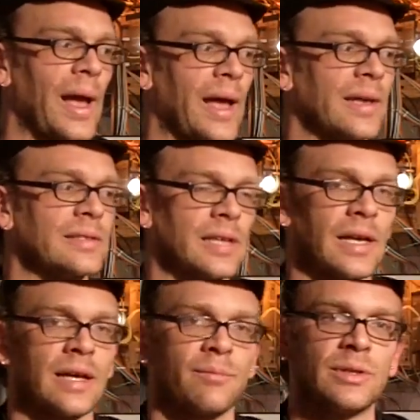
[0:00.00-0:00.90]
as
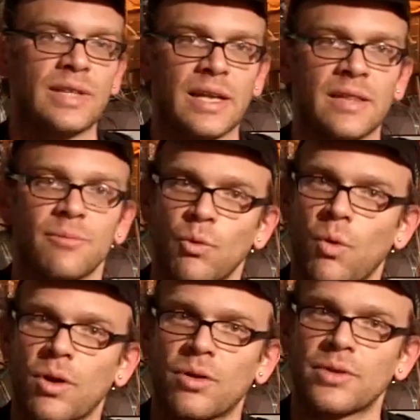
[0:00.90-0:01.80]
I've been getting them to
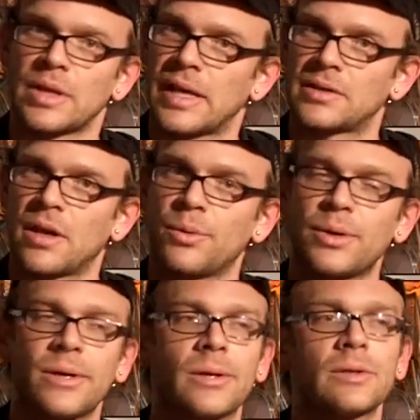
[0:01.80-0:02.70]
work over the last
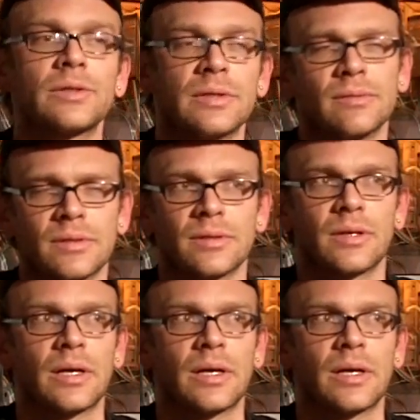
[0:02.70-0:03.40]
couple years and